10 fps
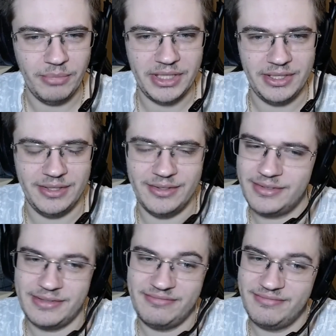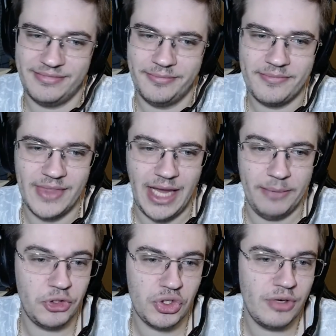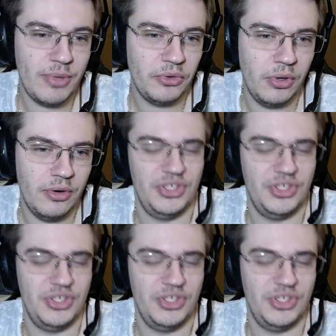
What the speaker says: But and I'm not sure about her.